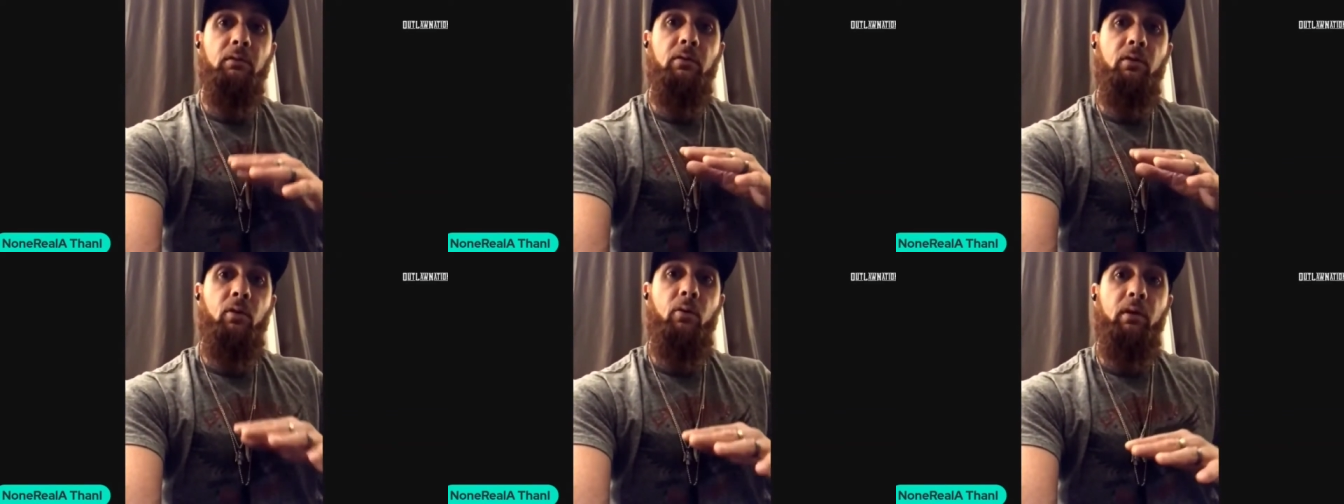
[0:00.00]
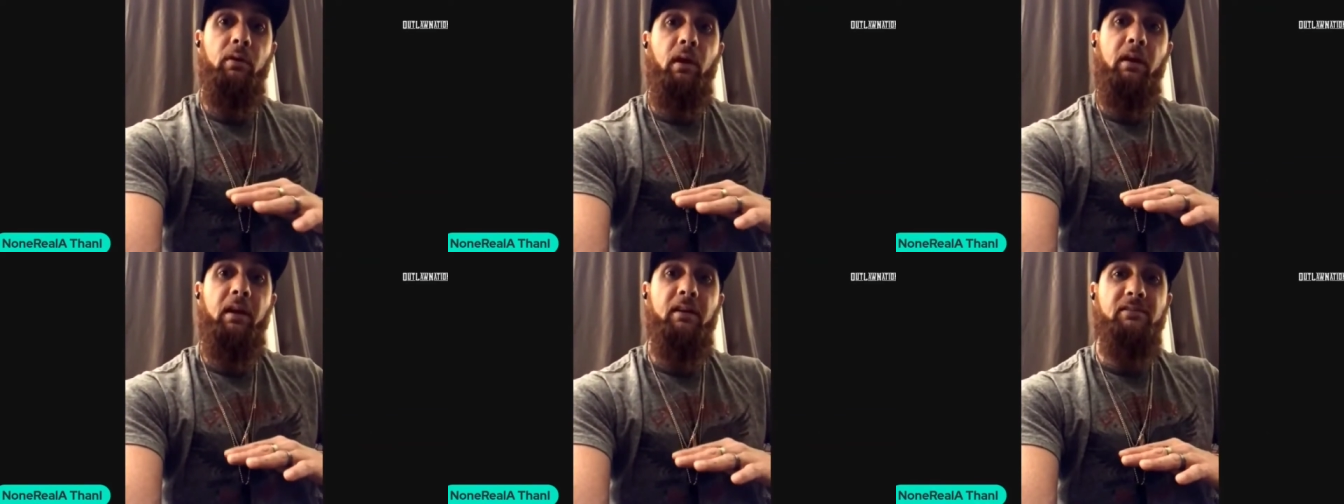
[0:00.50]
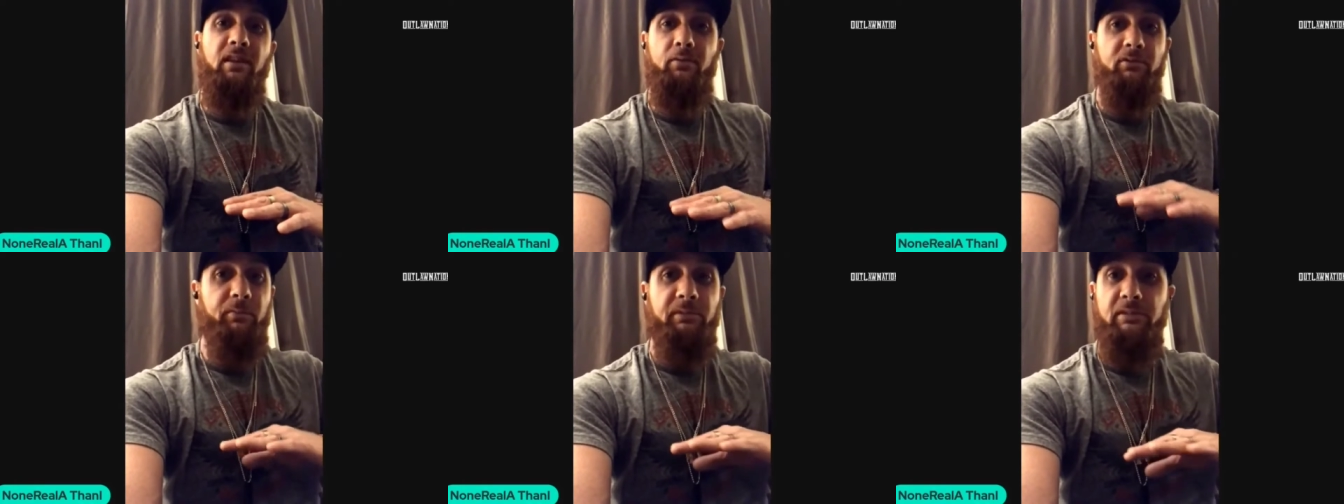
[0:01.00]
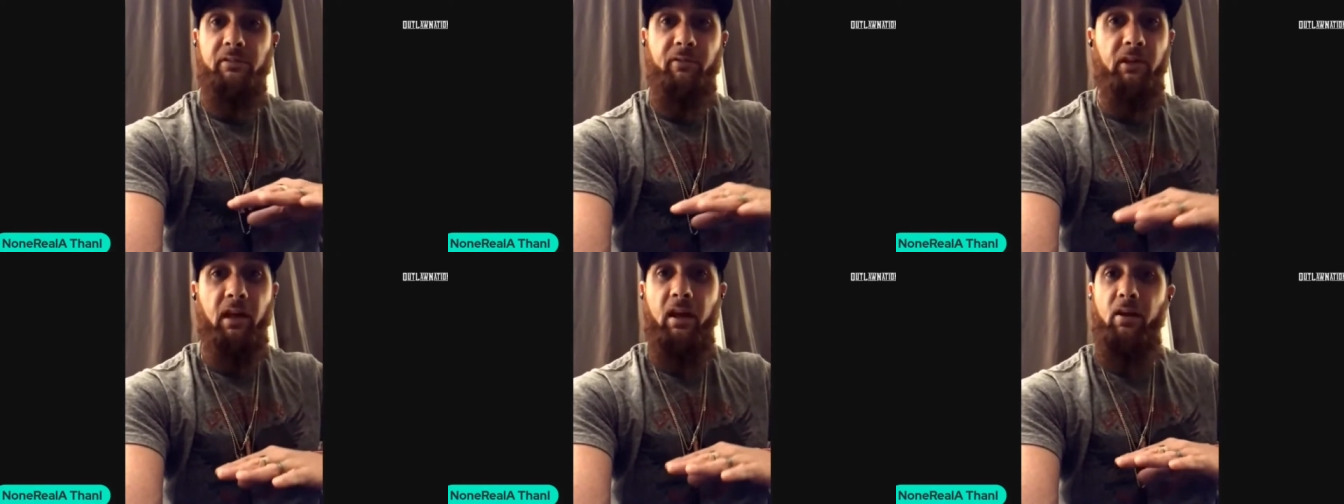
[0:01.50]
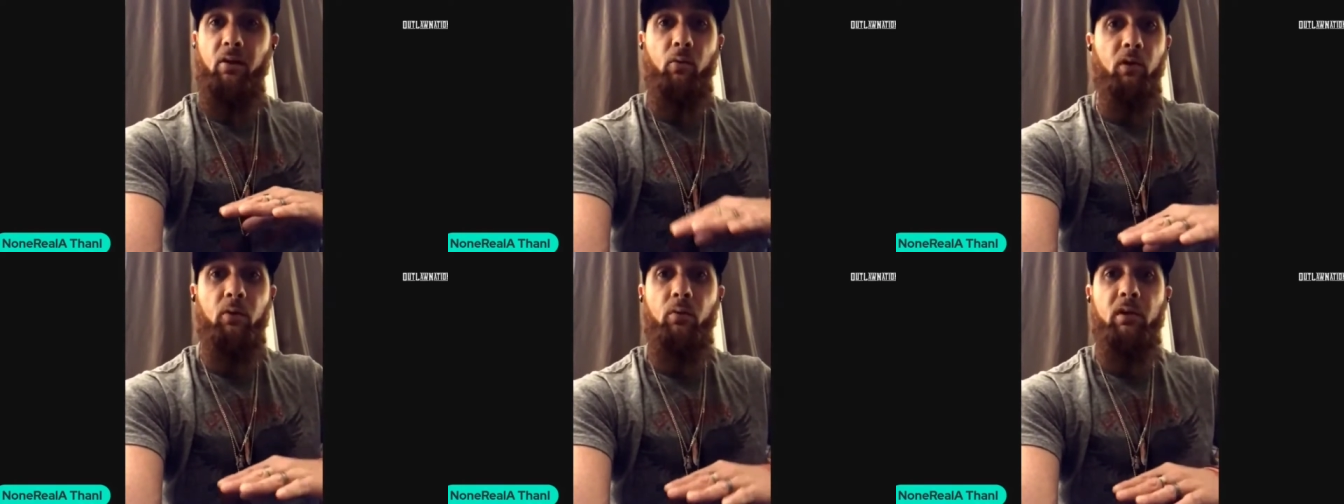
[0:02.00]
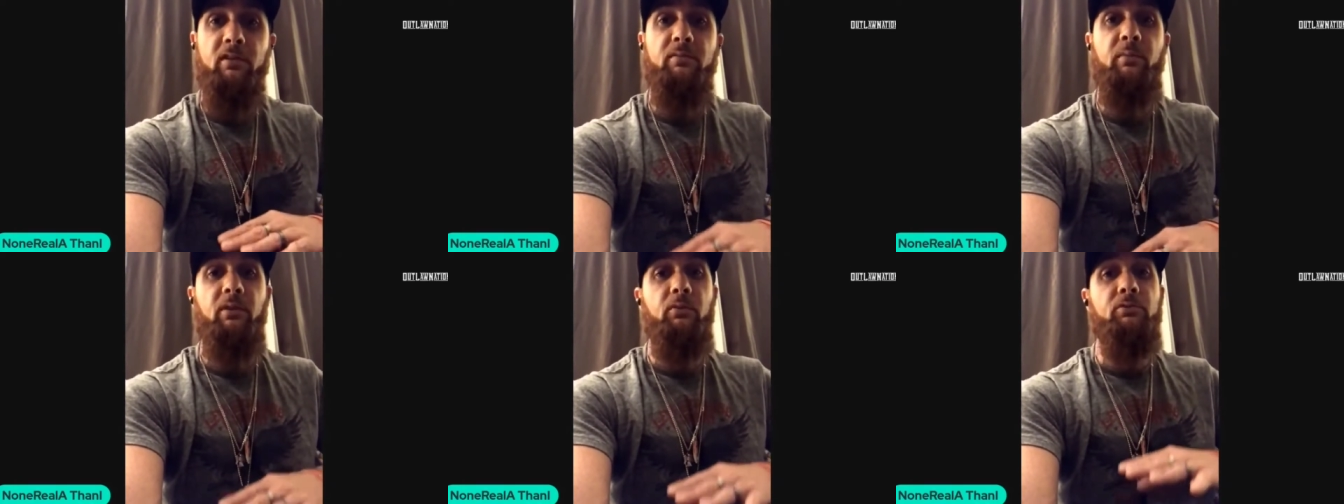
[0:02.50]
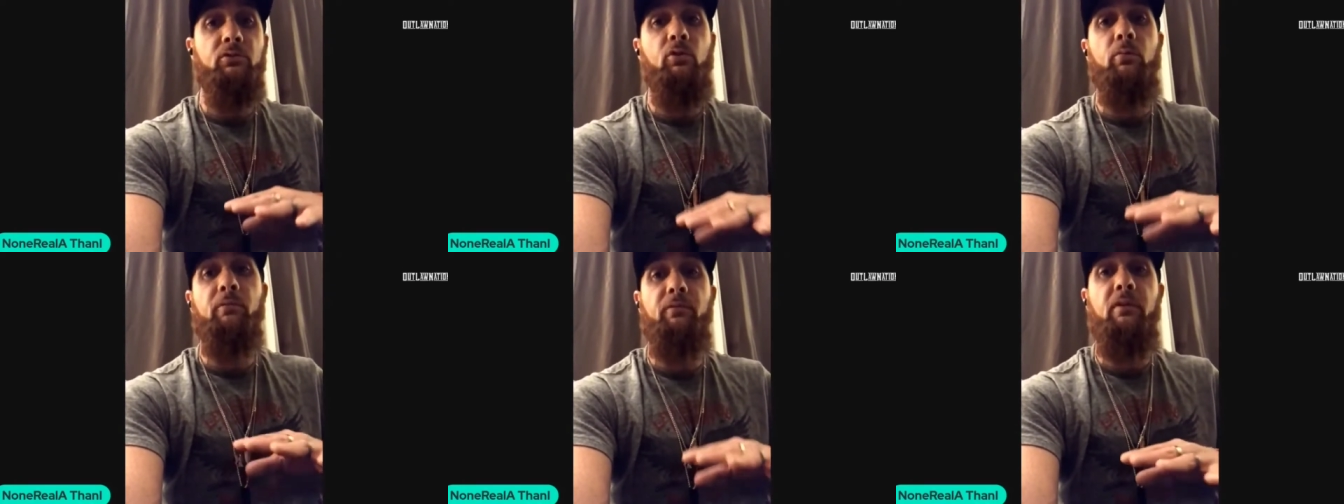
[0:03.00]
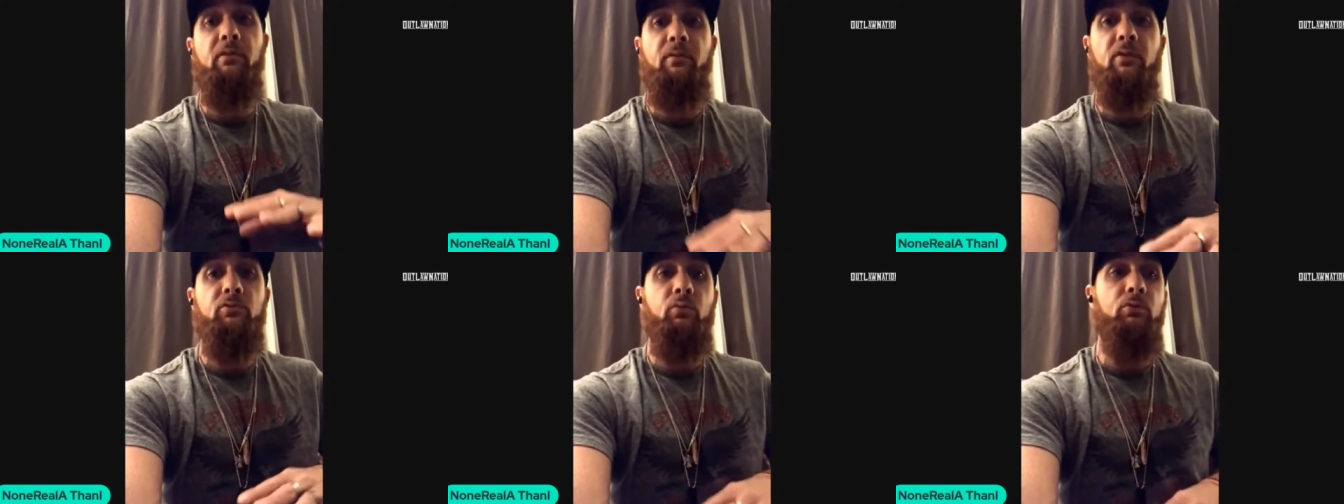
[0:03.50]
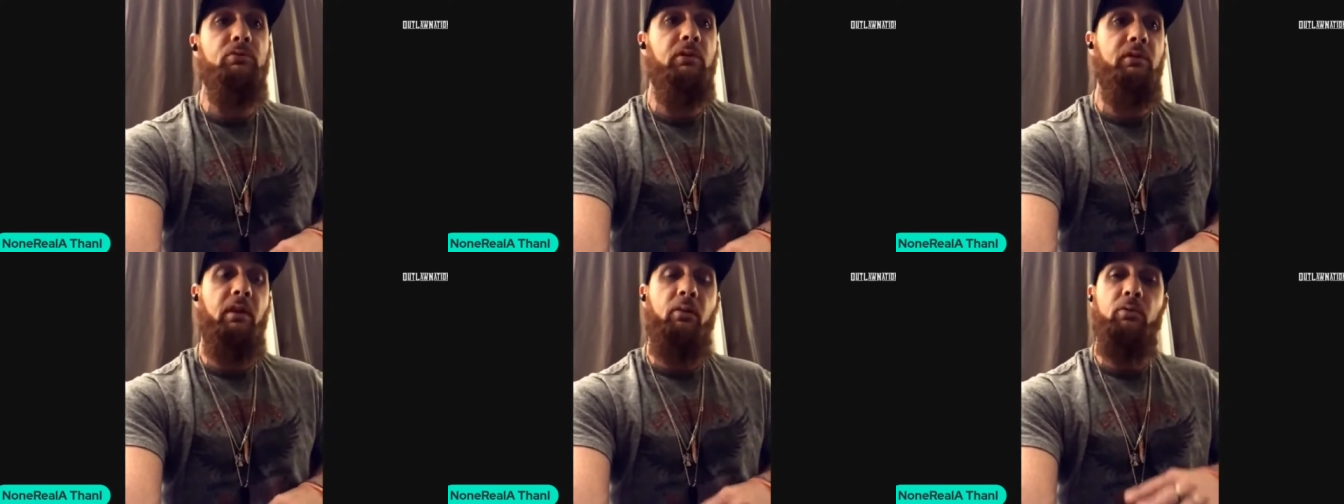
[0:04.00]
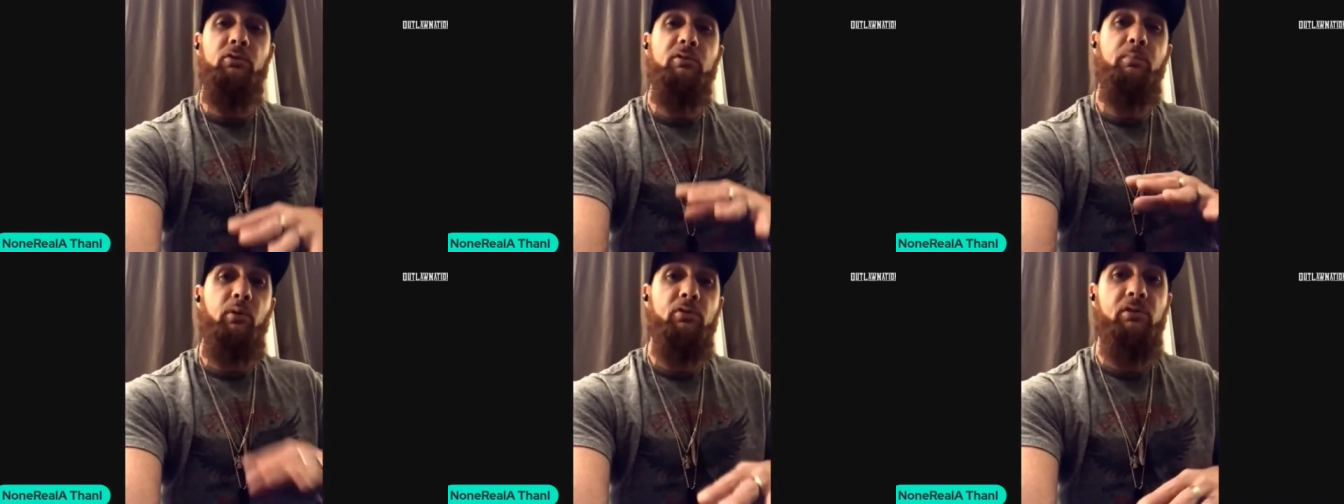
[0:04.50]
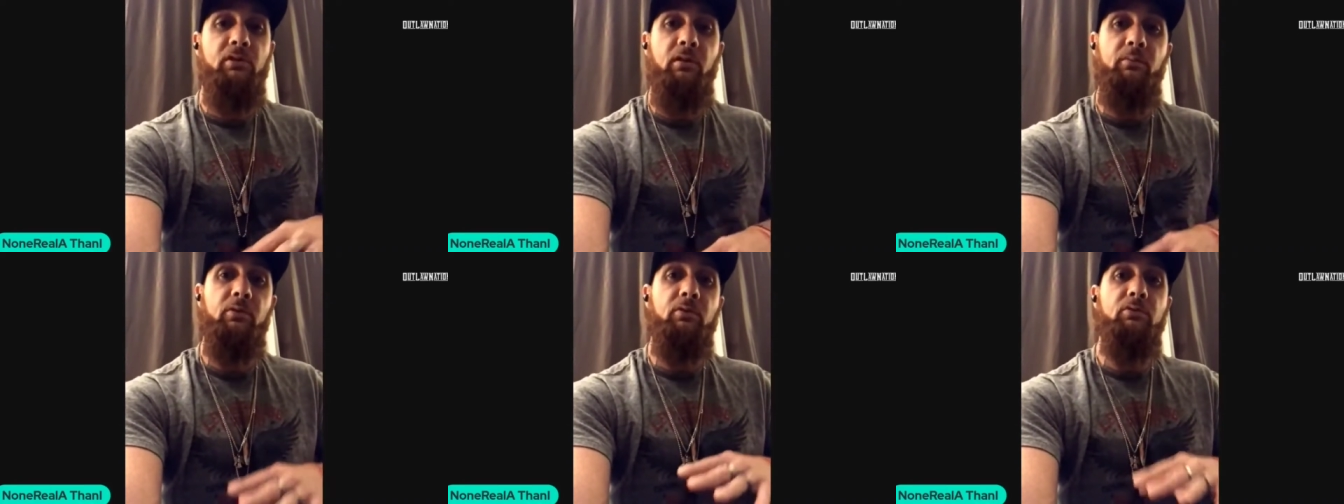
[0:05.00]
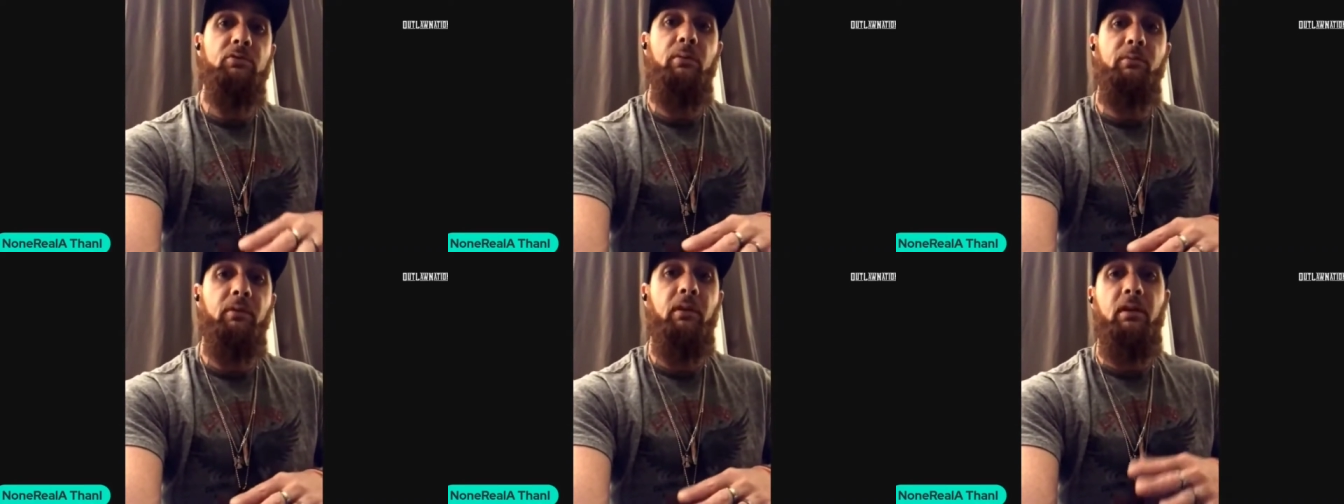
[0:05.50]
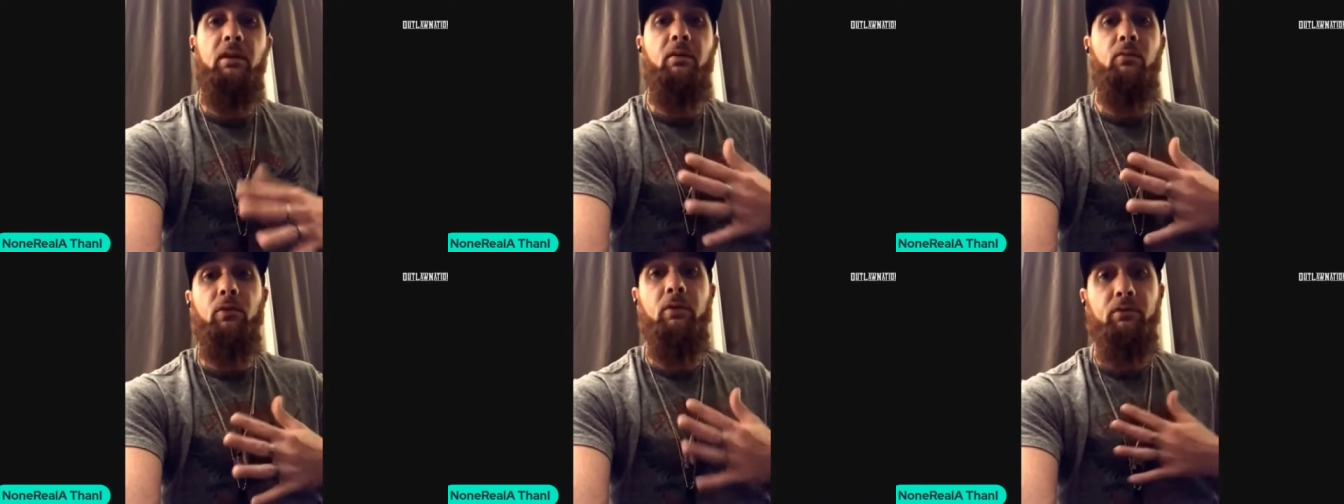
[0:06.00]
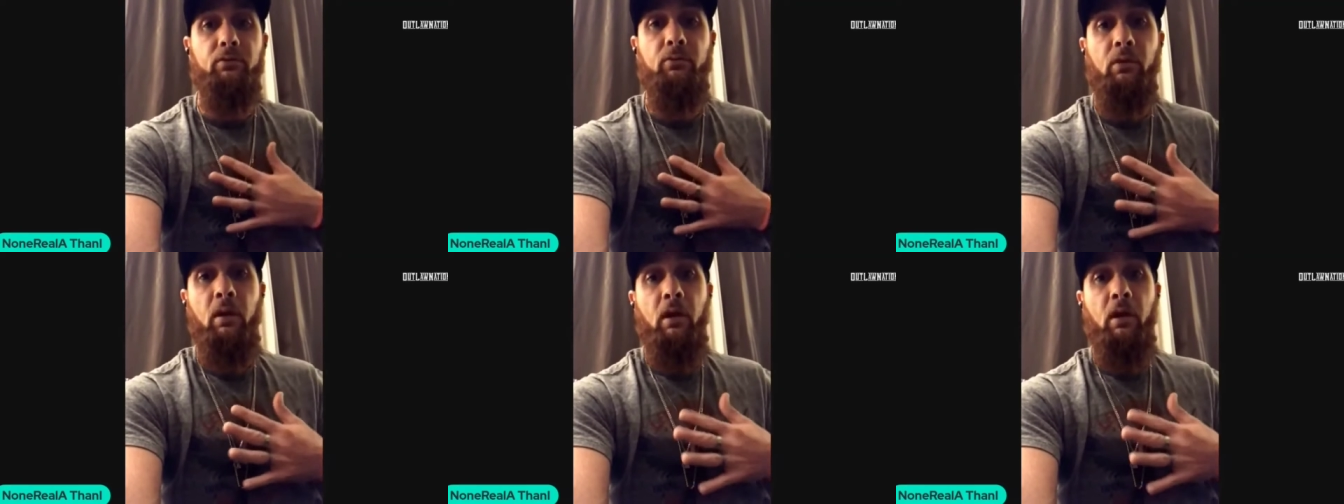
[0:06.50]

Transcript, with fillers: you know, and I can't say it was a specific gang or what it was, but it was a group of individuals that were just pushing him to do something that he didn't want to do.